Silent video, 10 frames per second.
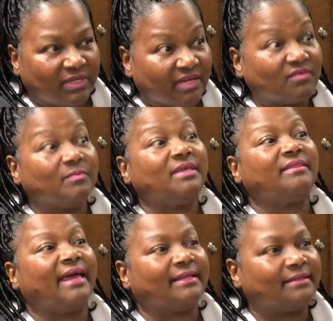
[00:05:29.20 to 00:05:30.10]
giving me
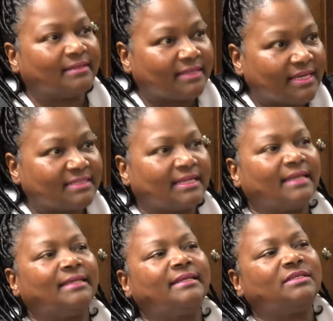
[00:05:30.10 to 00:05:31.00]
that things that I
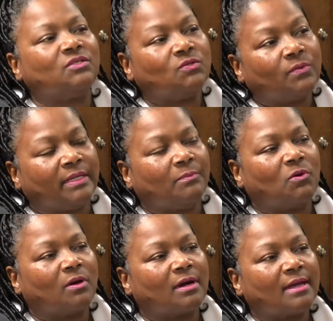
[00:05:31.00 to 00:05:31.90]
needed to do
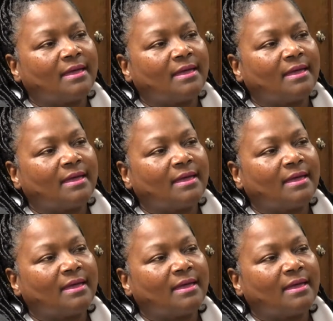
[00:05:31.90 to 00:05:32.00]
anymore.